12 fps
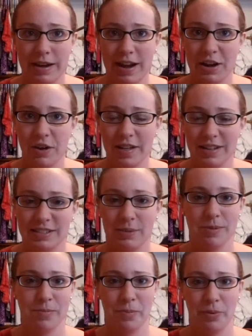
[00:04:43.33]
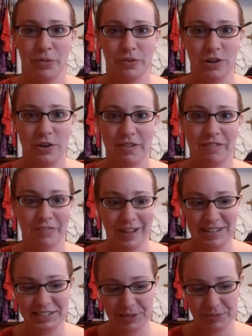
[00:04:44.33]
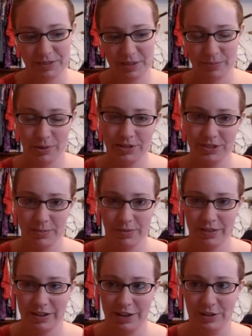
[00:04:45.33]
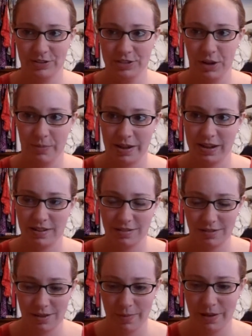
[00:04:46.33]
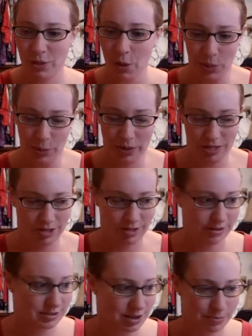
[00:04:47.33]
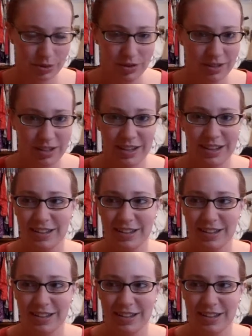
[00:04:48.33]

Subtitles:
and I know that so many people that don't even like the book Someone Like You, so I'm like, am I the only one that likes that book?